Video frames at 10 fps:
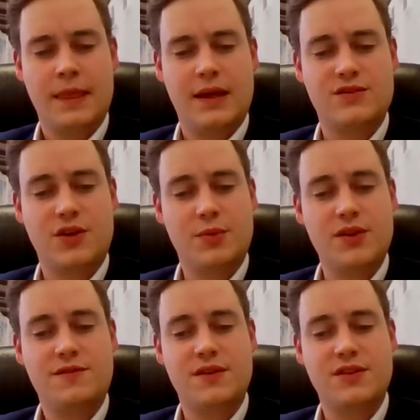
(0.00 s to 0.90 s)
It's our
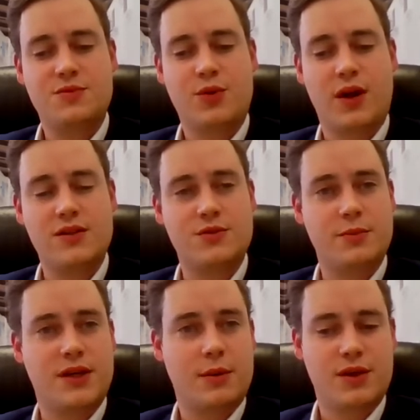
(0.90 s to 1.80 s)
belief that these products will
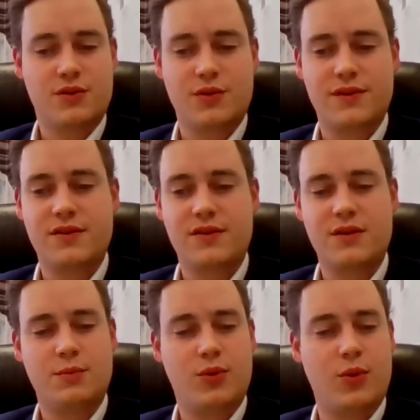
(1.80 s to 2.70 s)
become an increasingly
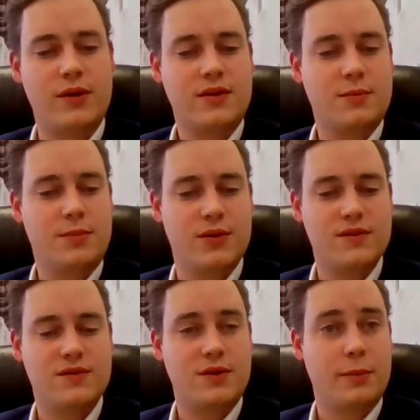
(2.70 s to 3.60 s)
important
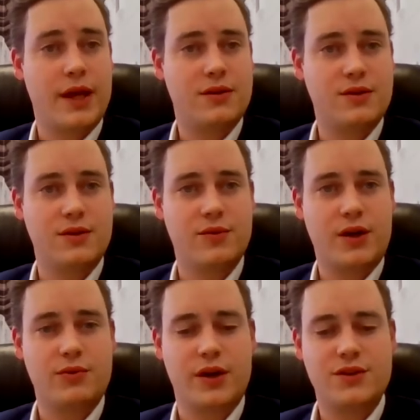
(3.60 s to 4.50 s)
component of the medical and
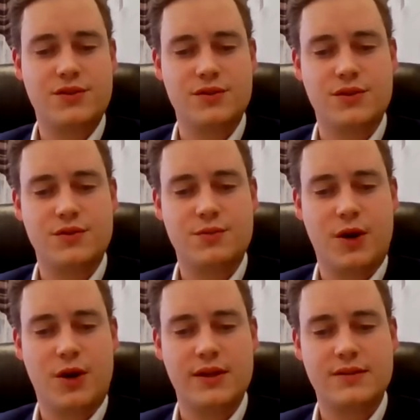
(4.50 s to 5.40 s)
recreational use
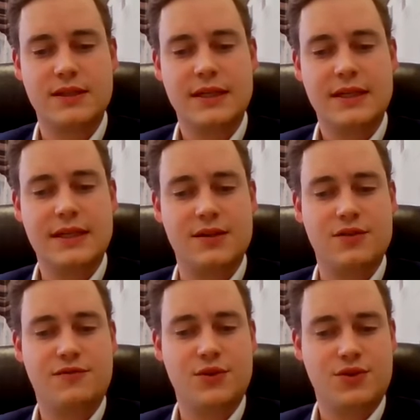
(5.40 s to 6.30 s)
markets into
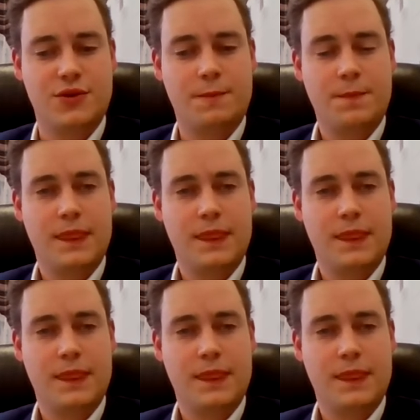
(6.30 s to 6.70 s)
the future.